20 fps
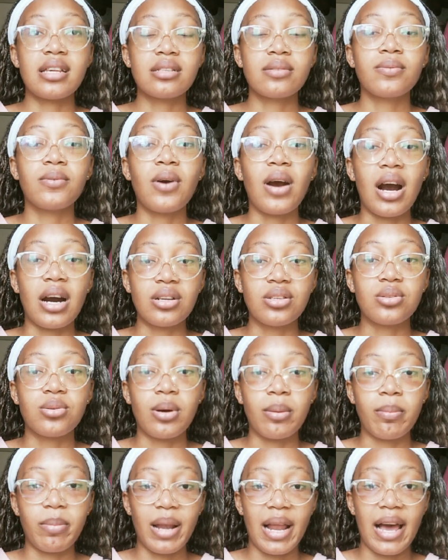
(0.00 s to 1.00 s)
for how
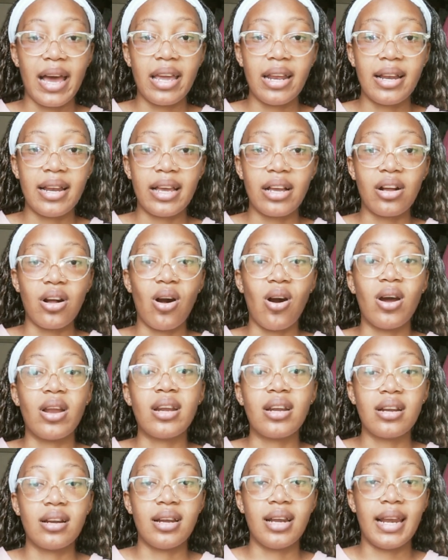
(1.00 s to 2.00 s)
to apply, like
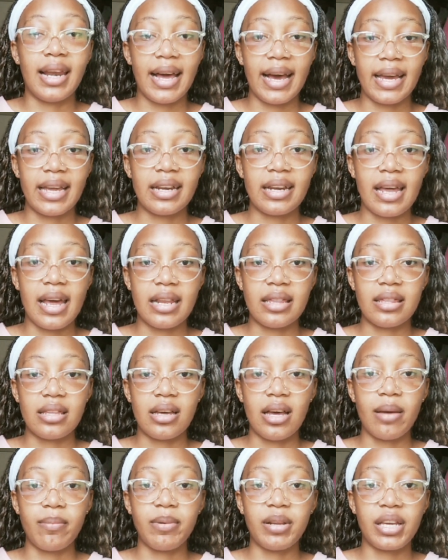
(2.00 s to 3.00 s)
online and
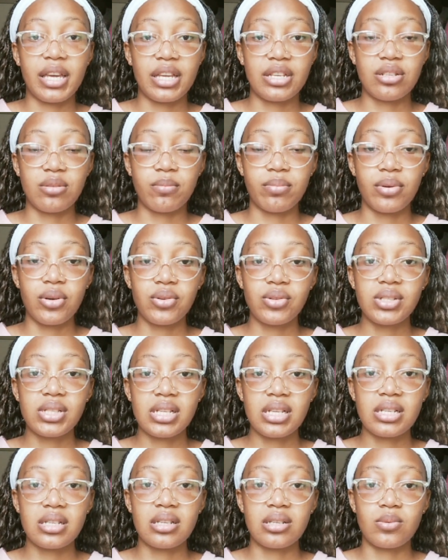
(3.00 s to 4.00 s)
the application
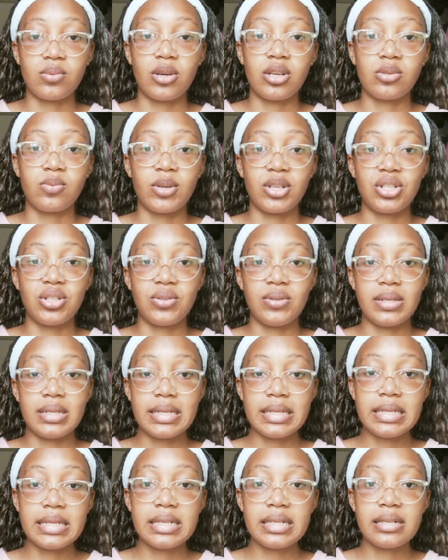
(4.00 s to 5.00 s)
process, as well as what you
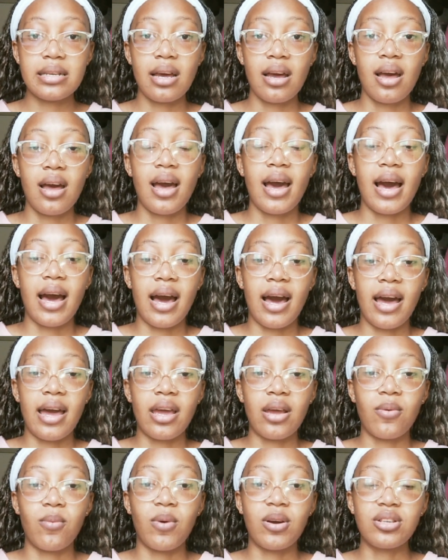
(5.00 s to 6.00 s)
need,
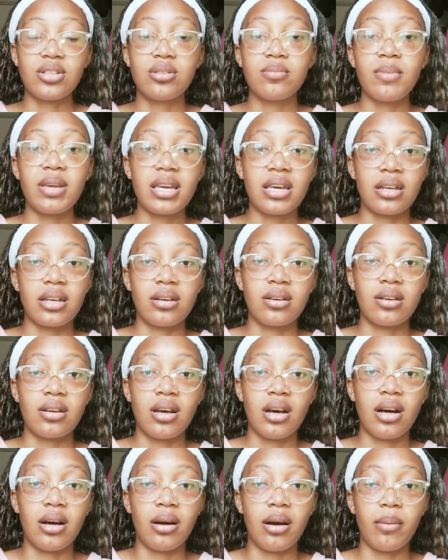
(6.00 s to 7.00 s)
I want to make
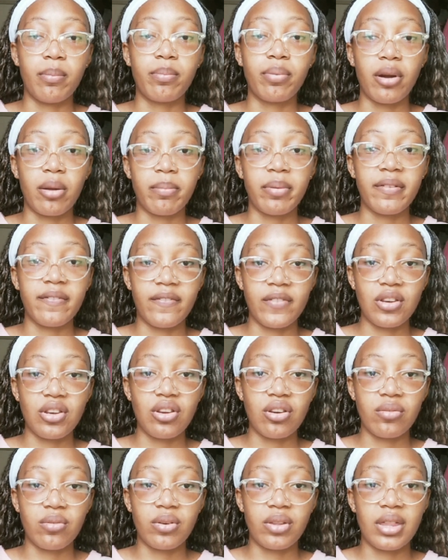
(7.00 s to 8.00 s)
a proper
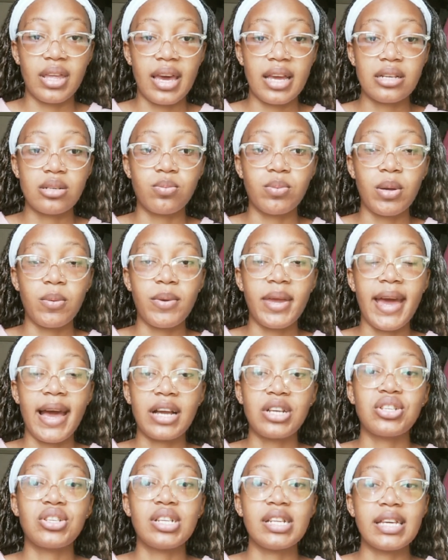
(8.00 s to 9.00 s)
video for that, where we
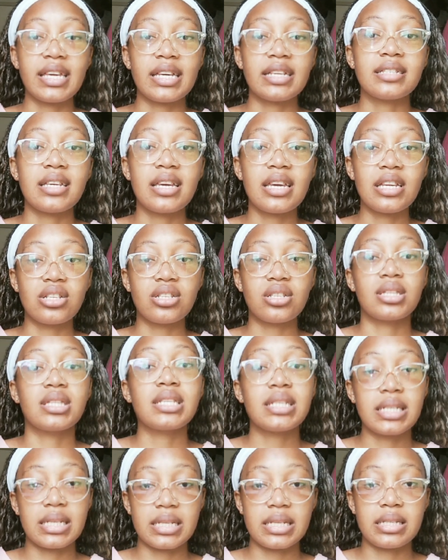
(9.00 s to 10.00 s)
actually get into
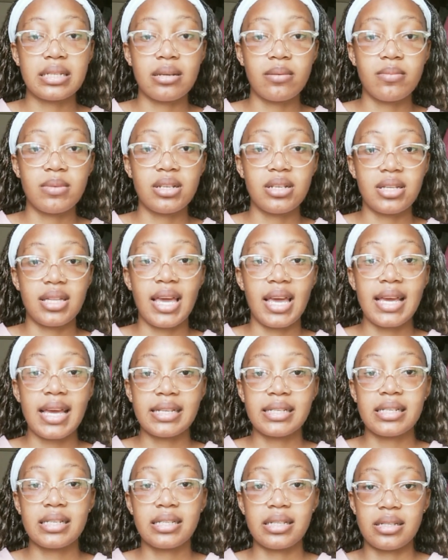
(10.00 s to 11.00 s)
the system, into the
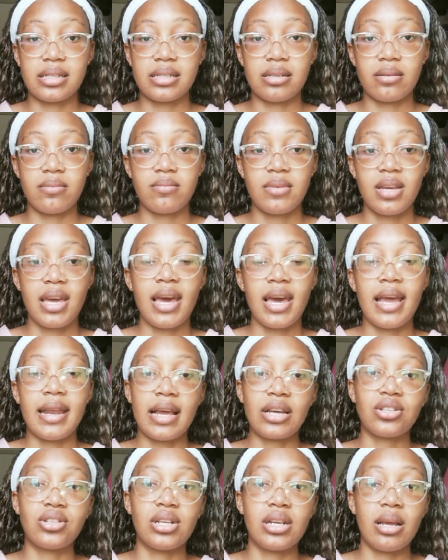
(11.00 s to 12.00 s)
ACES system, and
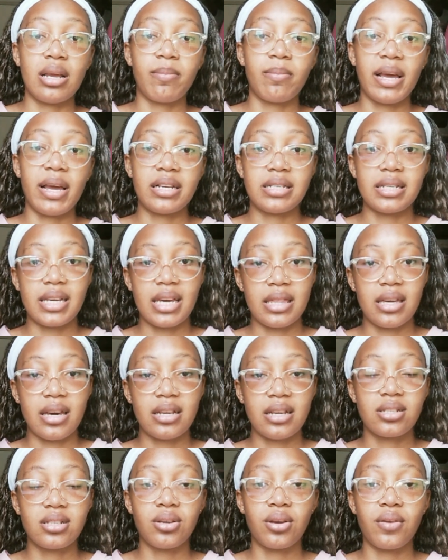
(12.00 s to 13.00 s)
actually apply
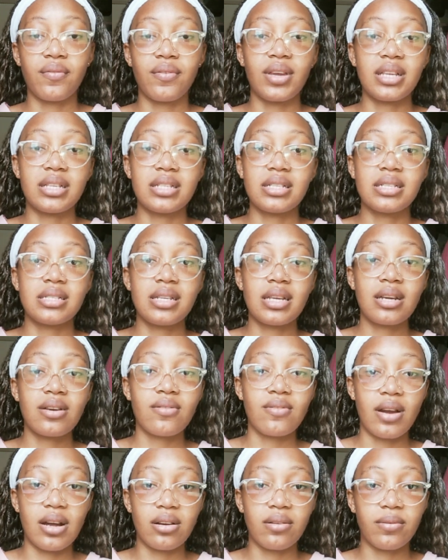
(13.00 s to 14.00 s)
together. So if you can just stick
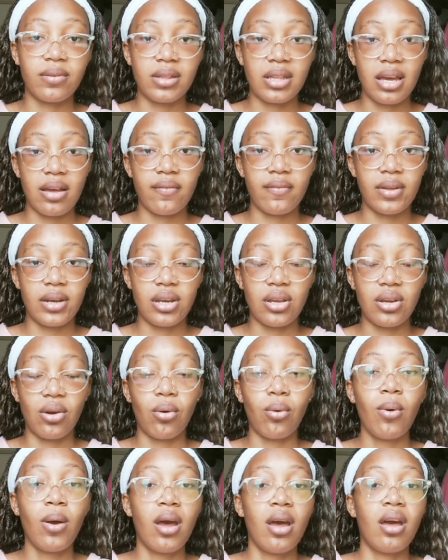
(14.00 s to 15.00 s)
around for that
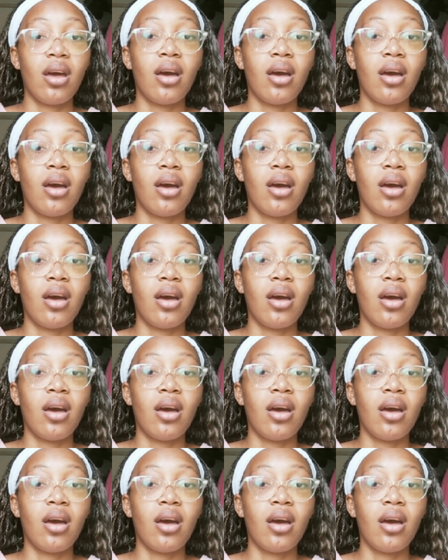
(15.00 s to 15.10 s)
video,